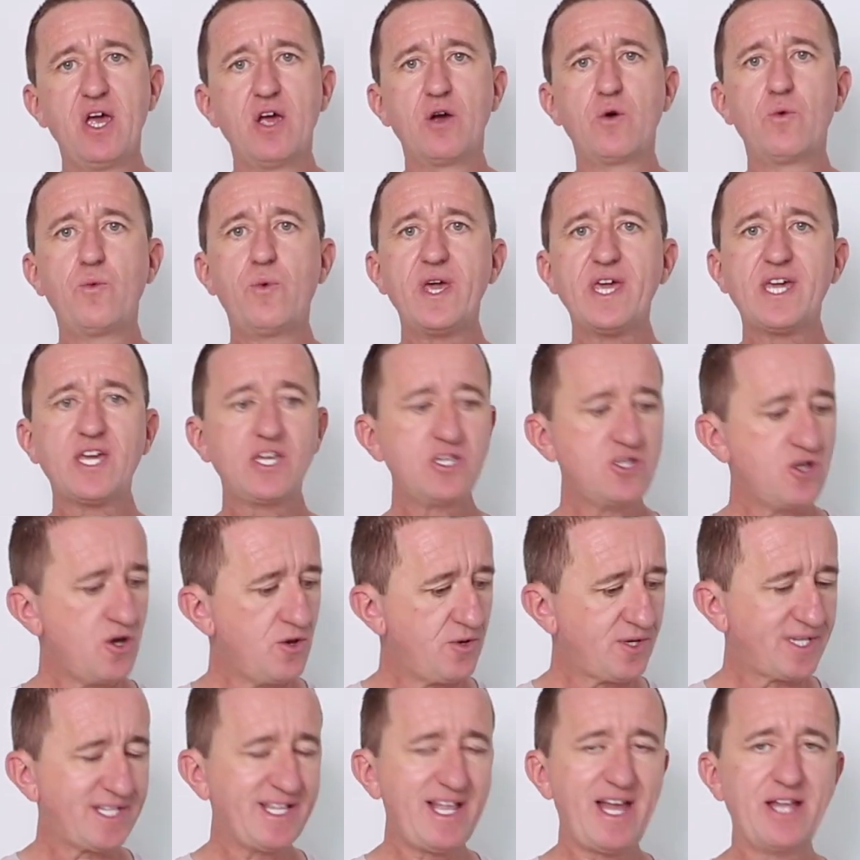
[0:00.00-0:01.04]
we can
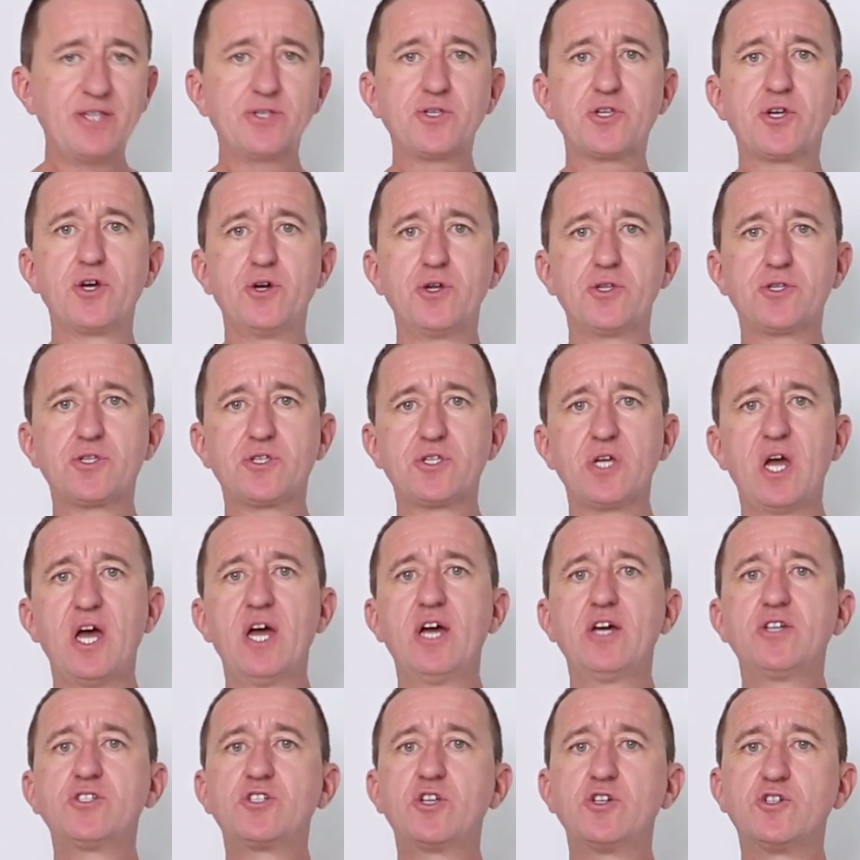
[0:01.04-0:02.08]
use lens hoods
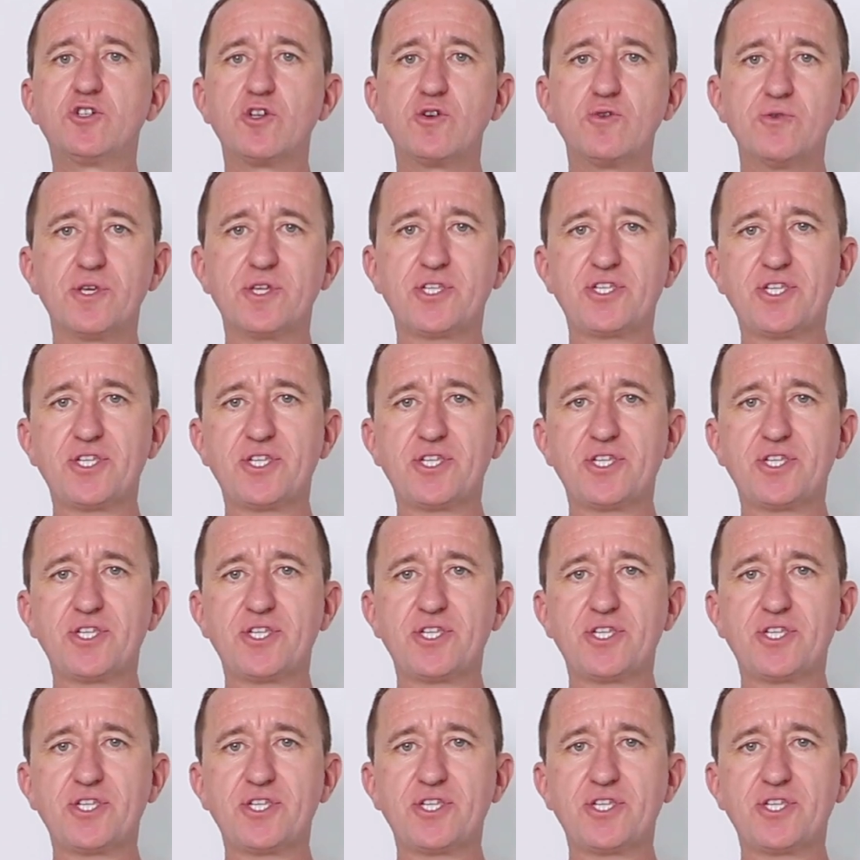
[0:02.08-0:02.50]
to do the